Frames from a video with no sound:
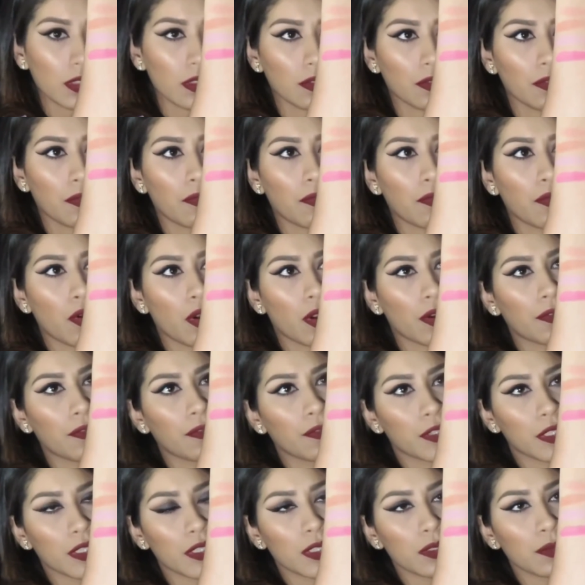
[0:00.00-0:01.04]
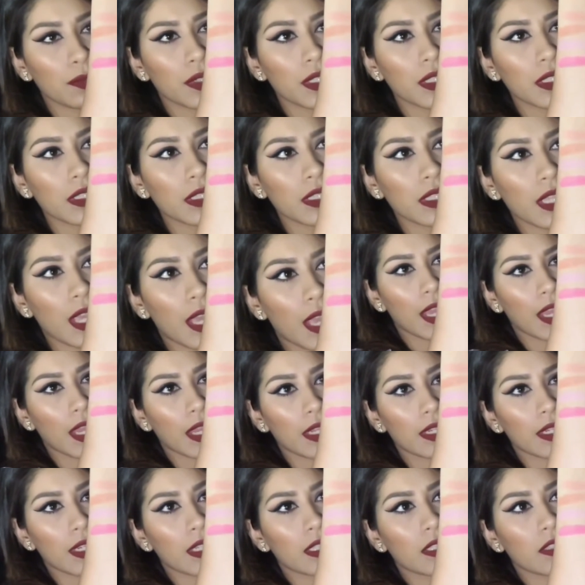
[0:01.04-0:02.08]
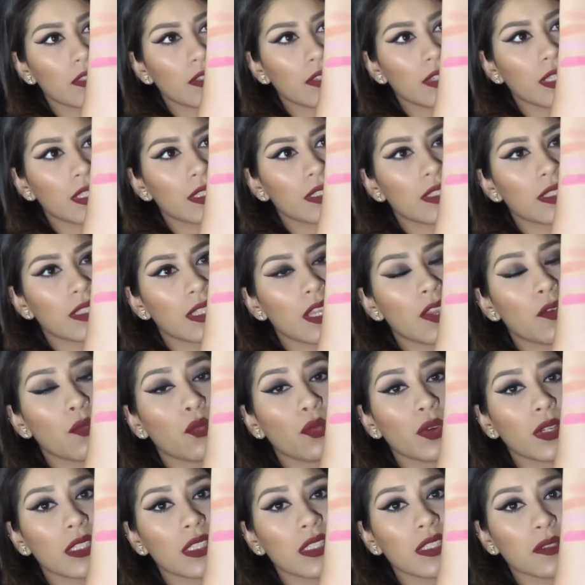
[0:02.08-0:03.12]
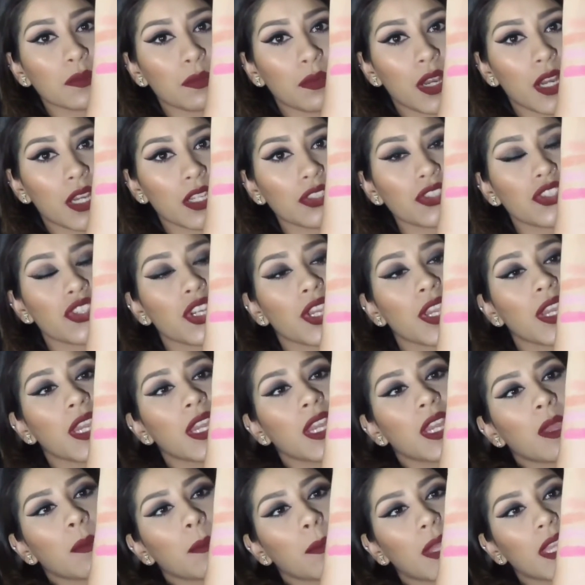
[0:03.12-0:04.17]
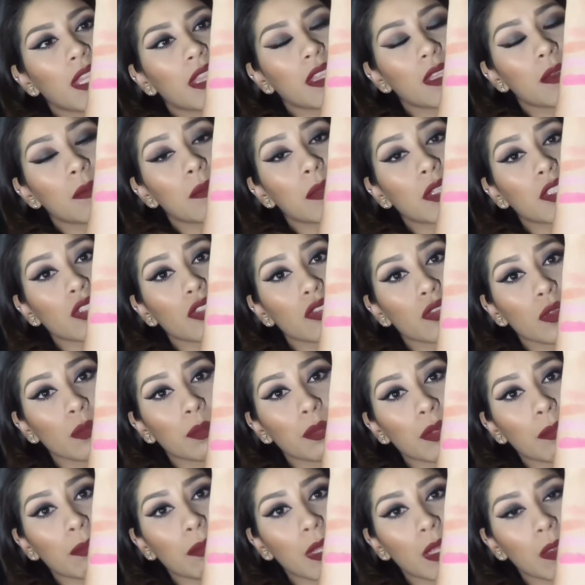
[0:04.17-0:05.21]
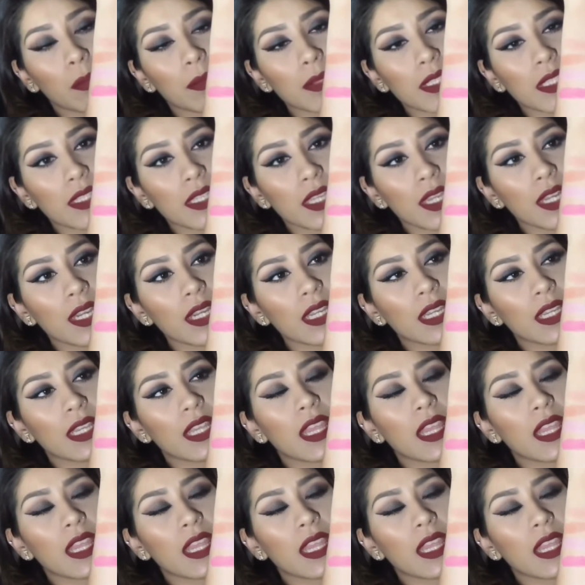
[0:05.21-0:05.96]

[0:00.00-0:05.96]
the 4 first ones, and as you can see, one swatch made them super pigmented.